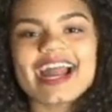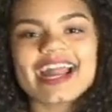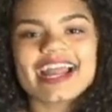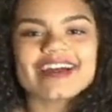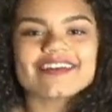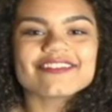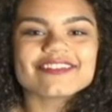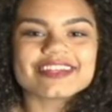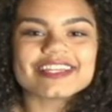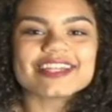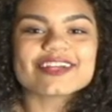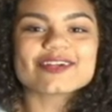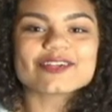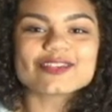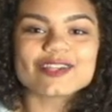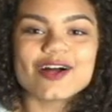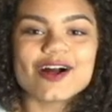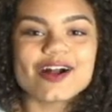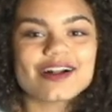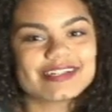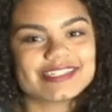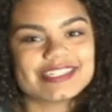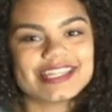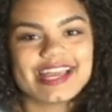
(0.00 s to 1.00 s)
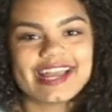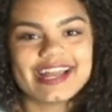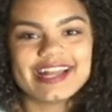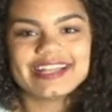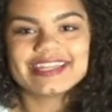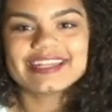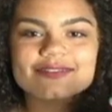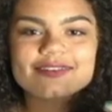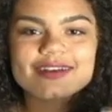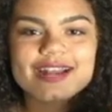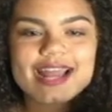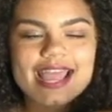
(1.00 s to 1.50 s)
I have a year-long
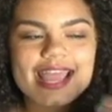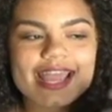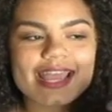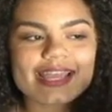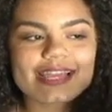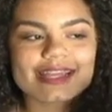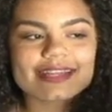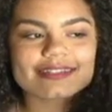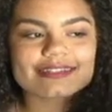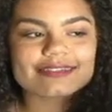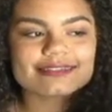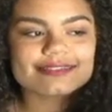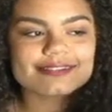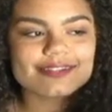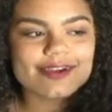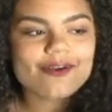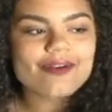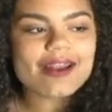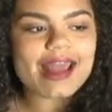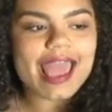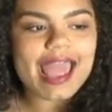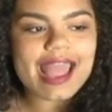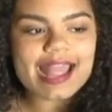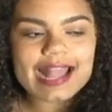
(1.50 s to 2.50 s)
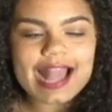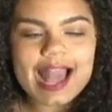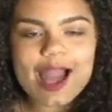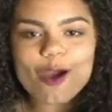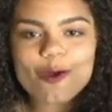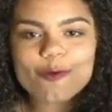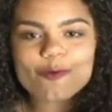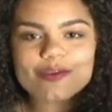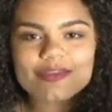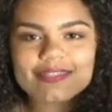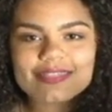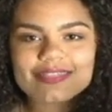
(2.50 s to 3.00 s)
tan. When I go to hang
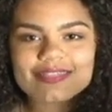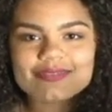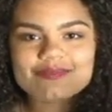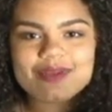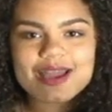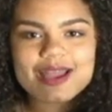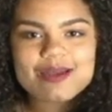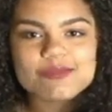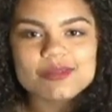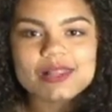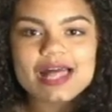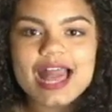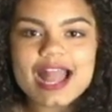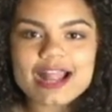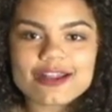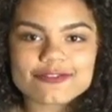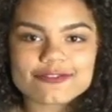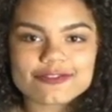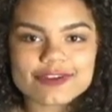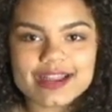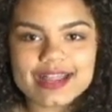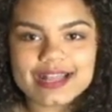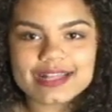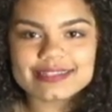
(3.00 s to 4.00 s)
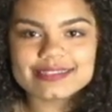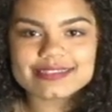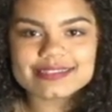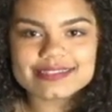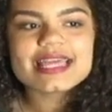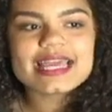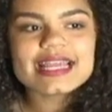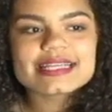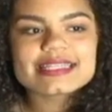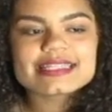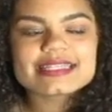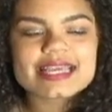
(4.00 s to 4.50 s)
out with my black friend,
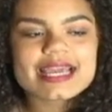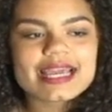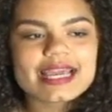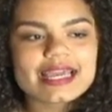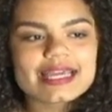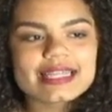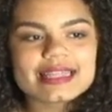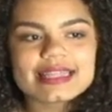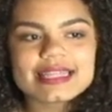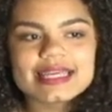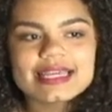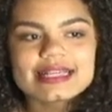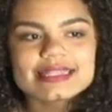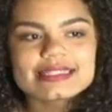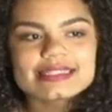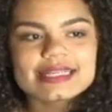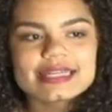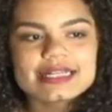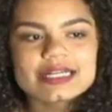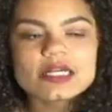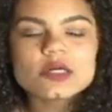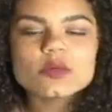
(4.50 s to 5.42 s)
they say things like,